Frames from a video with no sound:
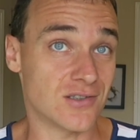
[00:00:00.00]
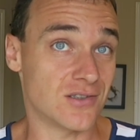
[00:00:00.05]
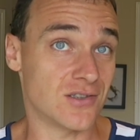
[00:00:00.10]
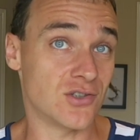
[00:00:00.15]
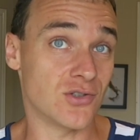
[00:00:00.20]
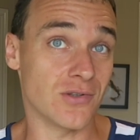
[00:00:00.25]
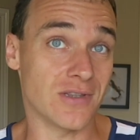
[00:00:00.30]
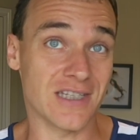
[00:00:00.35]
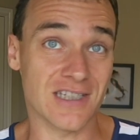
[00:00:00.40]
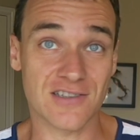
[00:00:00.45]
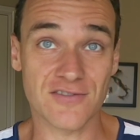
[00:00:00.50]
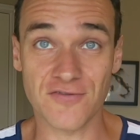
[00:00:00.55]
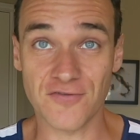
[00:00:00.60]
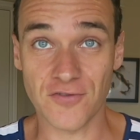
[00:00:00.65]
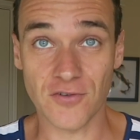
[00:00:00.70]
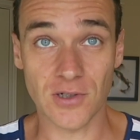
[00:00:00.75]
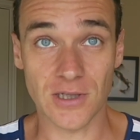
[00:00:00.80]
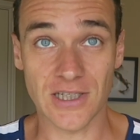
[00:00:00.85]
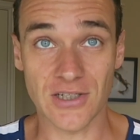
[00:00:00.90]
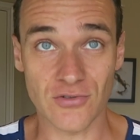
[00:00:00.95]
to this
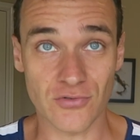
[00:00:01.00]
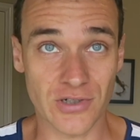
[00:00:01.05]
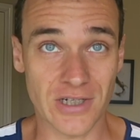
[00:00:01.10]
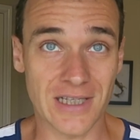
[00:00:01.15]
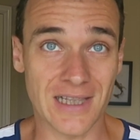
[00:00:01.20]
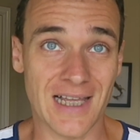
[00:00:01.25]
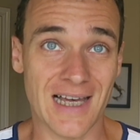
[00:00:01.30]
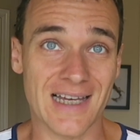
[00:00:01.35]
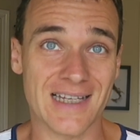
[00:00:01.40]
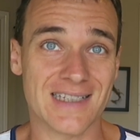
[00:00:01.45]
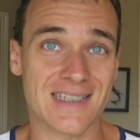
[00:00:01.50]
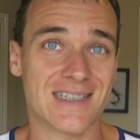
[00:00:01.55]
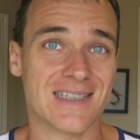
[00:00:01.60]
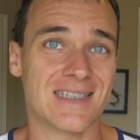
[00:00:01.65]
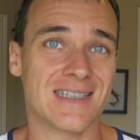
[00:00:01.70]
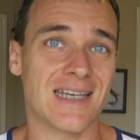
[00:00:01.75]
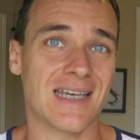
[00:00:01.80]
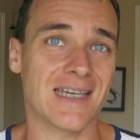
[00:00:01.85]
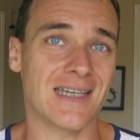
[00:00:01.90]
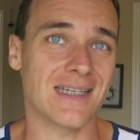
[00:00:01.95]
fully realized
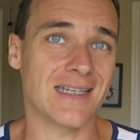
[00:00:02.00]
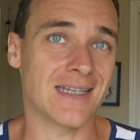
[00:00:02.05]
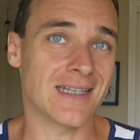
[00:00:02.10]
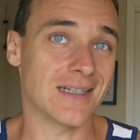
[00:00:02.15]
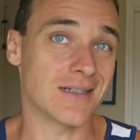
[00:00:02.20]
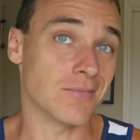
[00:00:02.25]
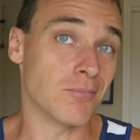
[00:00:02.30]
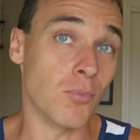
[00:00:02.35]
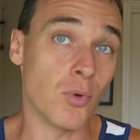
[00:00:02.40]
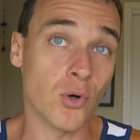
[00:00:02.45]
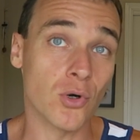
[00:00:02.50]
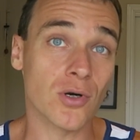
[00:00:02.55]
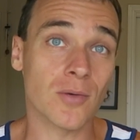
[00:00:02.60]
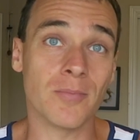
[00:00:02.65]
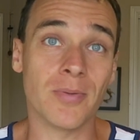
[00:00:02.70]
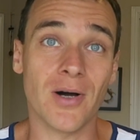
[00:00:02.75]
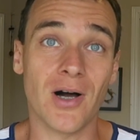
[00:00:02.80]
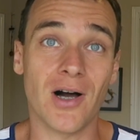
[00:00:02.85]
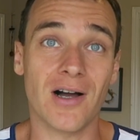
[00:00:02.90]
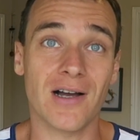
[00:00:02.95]
state, and more
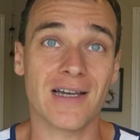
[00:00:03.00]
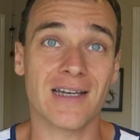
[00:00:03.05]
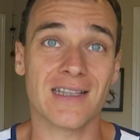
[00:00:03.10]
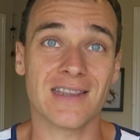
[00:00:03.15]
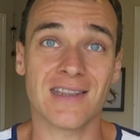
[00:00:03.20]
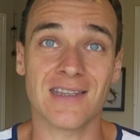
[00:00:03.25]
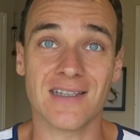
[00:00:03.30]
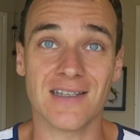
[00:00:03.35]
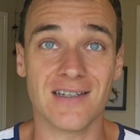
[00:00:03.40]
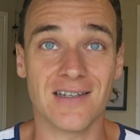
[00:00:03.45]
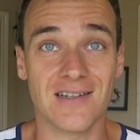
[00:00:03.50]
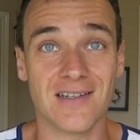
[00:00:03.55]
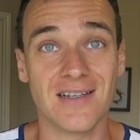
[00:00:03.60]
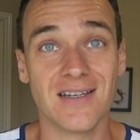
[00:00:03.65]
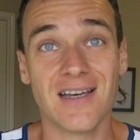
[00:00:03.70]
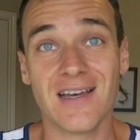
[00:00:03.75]
balk at the